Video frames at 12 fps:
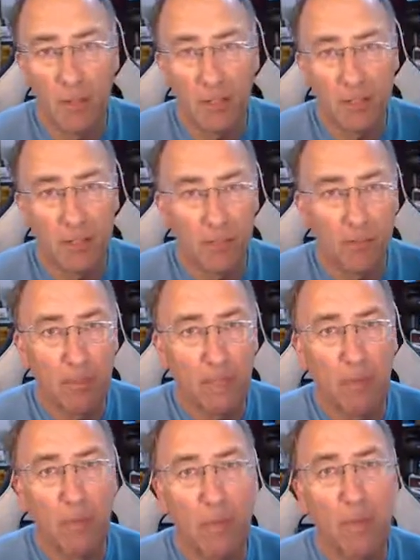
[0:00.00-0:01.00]
It doesn't mean
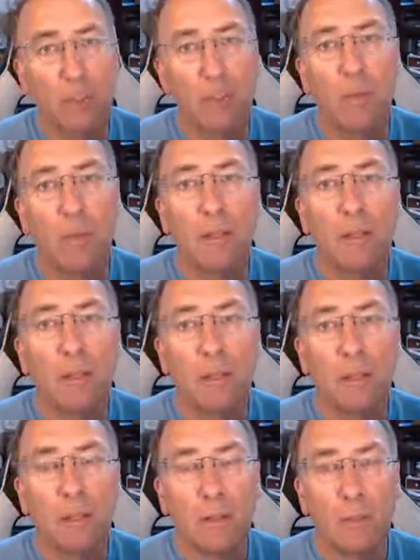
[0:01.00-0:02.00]
that much to me.
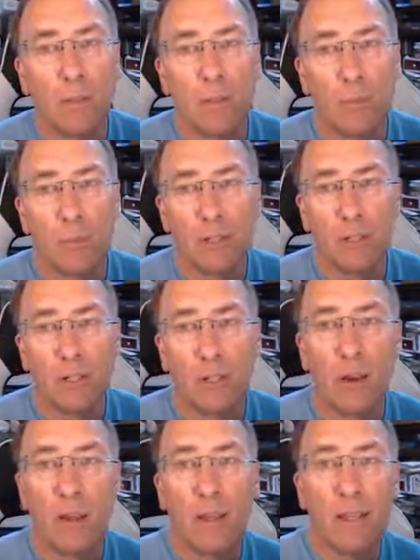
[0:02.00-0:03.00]
But it was the
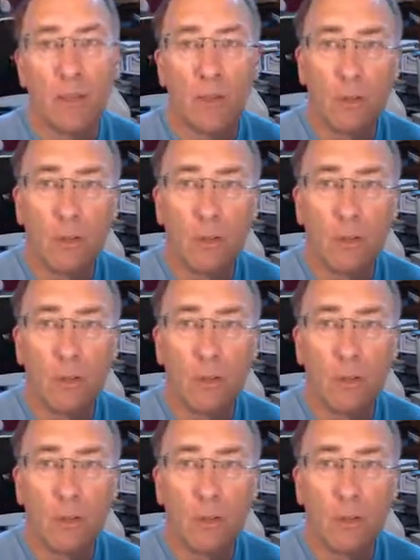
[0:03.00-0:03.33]
guy who